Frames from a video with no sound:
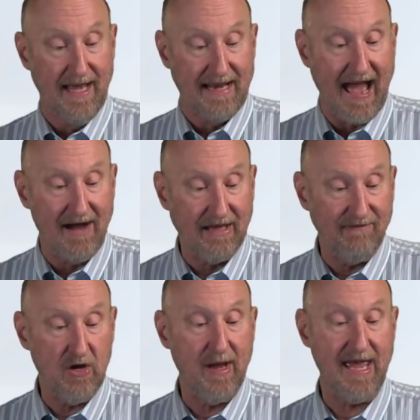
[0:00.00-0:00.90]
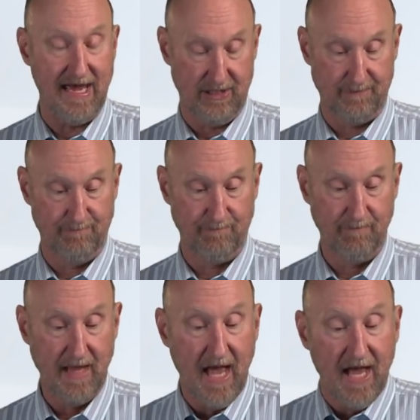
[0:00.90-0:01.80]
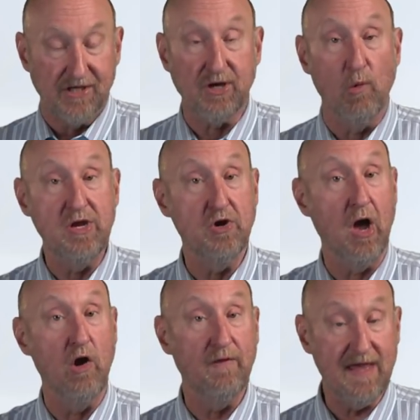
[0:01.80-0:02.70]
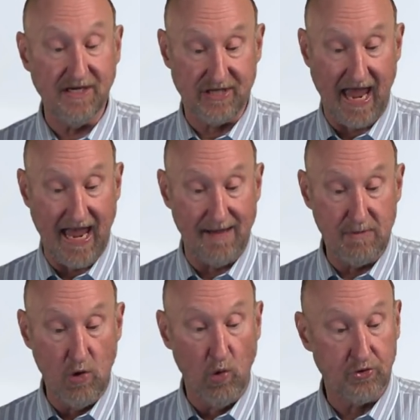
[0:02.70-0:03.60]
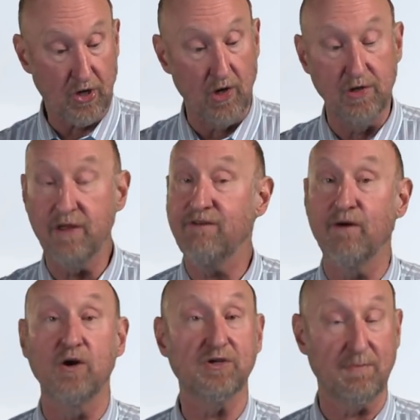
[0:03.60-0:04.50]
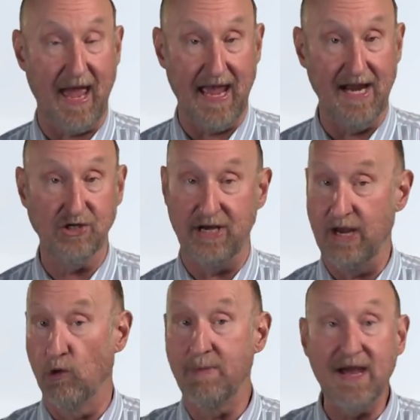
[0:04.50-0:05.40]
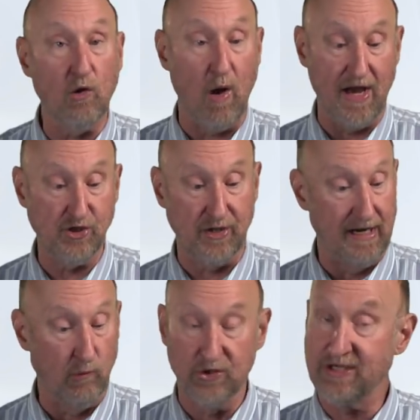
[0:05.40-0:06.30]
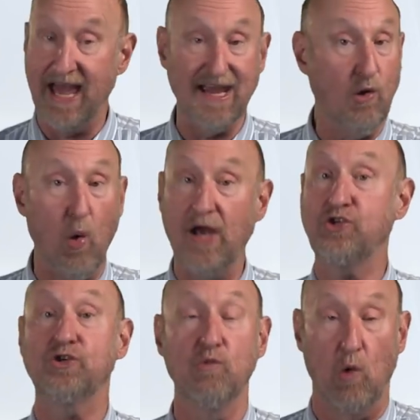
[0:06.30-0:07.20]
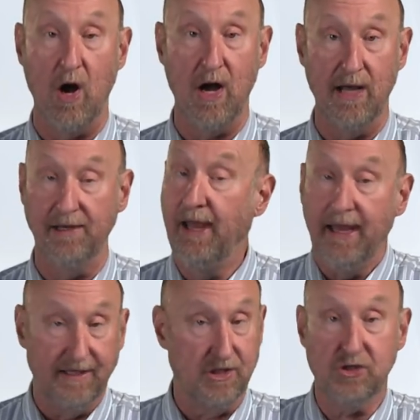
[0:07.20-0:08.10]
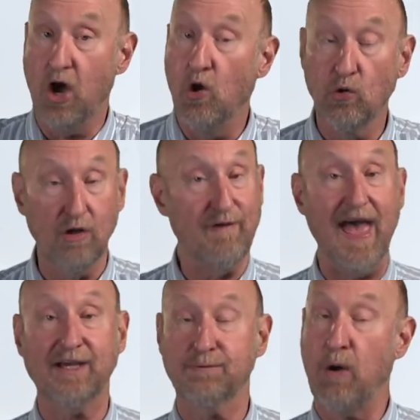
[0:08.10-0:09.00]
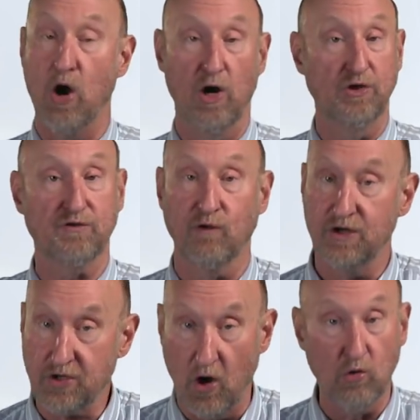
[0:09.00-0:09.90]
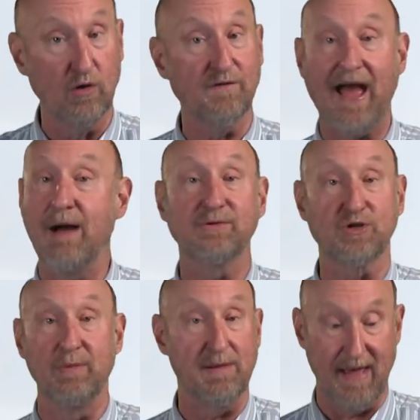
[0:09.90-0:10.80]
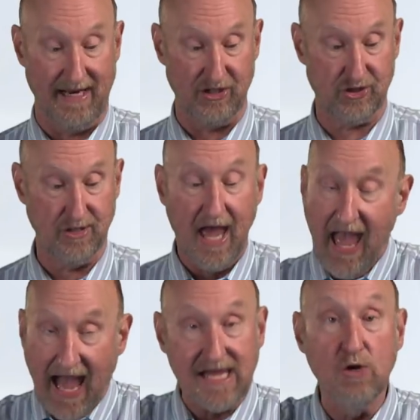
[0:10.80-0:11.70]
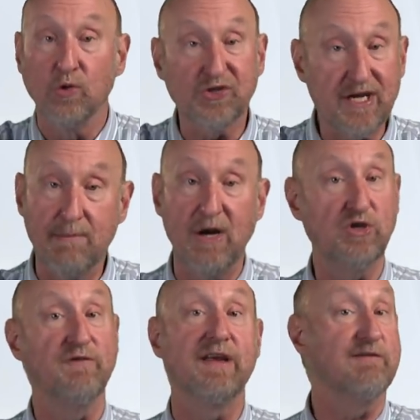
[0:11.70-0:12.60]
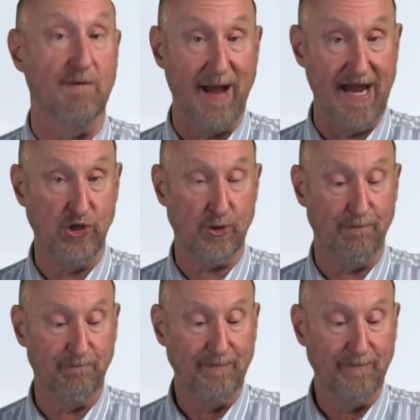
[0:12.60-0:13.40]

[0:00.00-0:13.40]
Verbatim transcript: Now, I'll give you a hint. So when you go to the exam, you will turn to the first page and here'll be a question. It will say, question one is a total of X parts for a total of so many minutes. And you will see a bunch of information.